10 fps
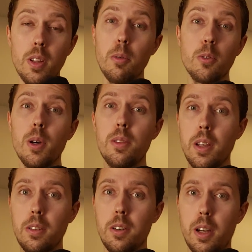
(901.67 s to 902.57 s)
So that was one
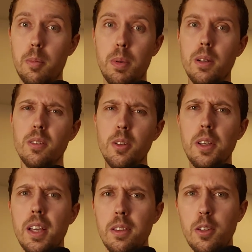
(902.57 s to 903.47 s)
thing cleared up, but
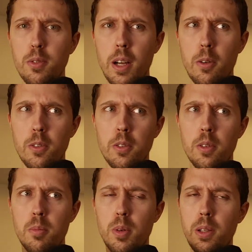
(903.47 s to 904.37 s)
looking at these
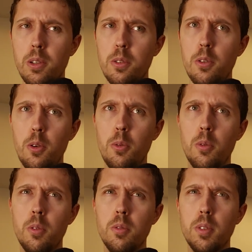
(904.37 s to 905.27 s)
flowers brings us
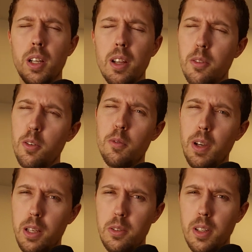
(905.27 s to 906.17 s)
to another
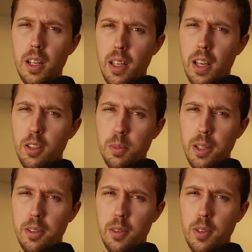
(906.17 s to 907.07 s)
fascinating
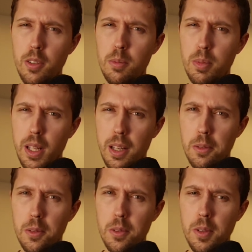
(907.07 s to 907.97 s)
aspect of these
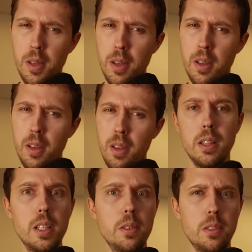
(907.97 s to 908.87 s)
plants.
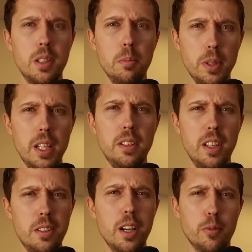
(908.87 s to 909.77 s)
These complete
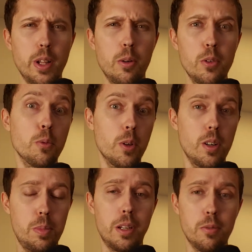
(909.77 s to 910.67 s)
intact flowers
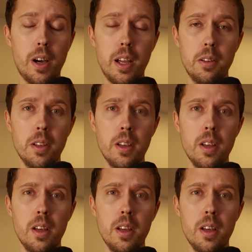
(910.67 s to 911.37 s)
were a big find.